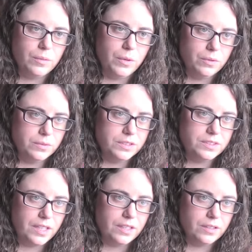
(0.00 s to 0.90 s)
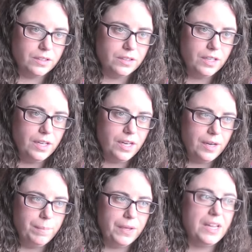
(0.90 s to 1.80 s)
uphold one standard,
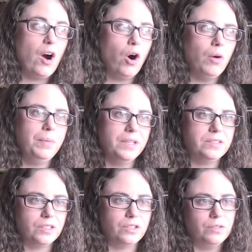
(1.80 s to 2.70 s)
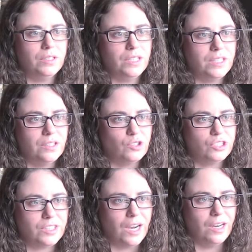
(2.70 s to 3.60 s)
but all be so unique in their
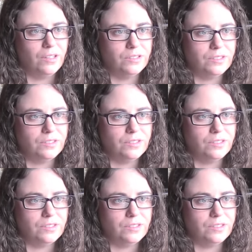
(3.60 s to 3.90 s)
styles.